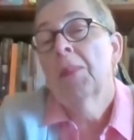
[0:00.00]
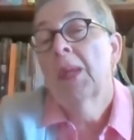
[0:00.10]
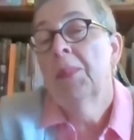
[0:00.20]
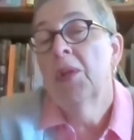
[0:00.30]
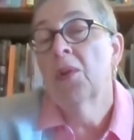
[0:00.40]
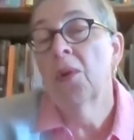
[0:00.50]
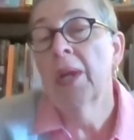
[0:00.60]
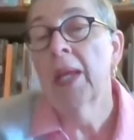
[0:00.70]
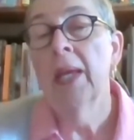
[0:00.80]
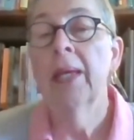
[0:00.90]
maybe
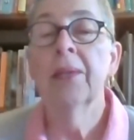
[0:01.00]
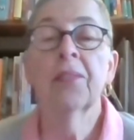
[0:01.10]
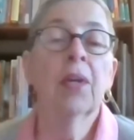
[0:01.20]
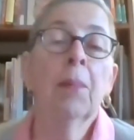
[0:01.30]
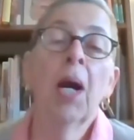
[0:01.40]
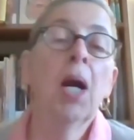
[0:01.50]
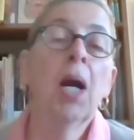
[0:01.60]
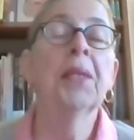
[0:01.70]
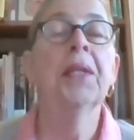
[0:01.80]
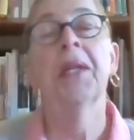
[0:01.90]
during some
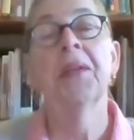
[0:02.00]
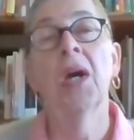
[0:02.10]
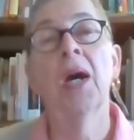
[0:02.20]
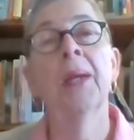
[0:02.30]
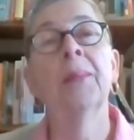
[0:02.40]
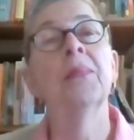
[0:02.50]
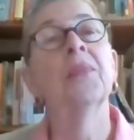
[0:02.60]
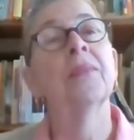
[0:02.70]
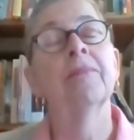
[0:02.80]
holiday times?